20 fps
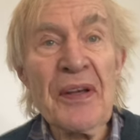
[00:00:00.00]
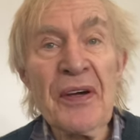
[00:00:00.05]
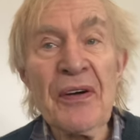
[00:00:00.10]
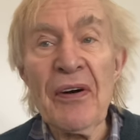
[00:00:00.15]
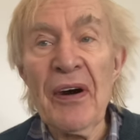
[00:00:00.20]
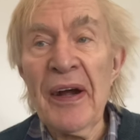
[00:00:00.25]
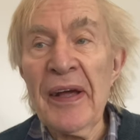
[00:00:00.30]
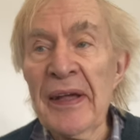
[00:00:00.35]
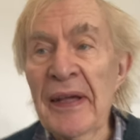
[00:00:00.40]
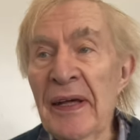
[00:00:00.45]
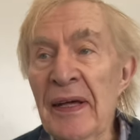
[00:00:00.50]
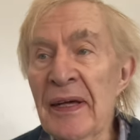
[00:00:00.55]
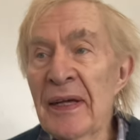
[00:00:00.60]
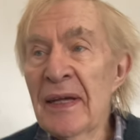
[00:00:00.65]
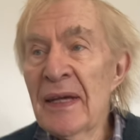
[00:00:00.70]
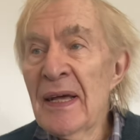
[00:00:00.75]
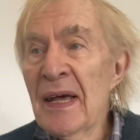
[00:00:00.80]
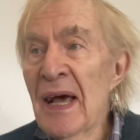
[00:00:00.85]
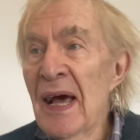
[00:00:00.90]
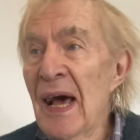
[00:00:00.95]
wow. great.
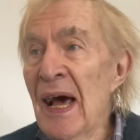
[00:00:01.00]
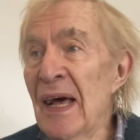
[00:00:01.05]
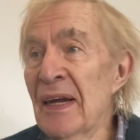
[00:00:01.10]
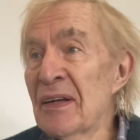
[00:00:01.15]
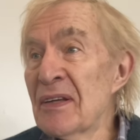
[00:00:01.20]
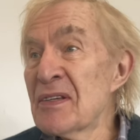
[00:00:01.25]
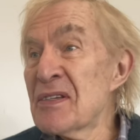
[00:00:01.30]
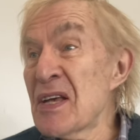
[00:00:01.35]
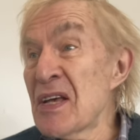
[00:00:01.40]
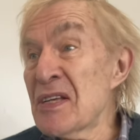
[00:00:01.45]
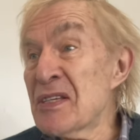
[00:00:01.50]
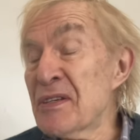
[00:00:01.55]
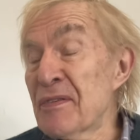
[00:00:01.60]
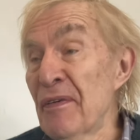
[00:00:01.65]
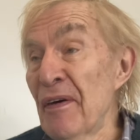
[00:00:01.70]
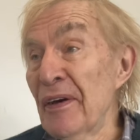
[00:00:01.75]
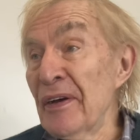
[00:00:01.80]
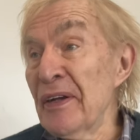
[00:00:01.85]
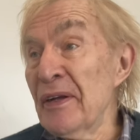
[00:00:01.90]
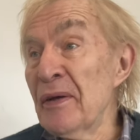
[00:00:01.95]
And it, it's
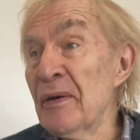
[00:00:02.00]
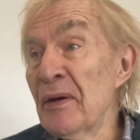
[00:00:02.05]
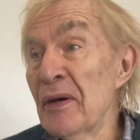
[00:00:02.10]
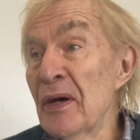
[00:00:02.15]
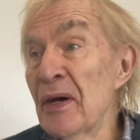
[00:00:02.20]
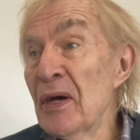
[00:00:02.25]
funny,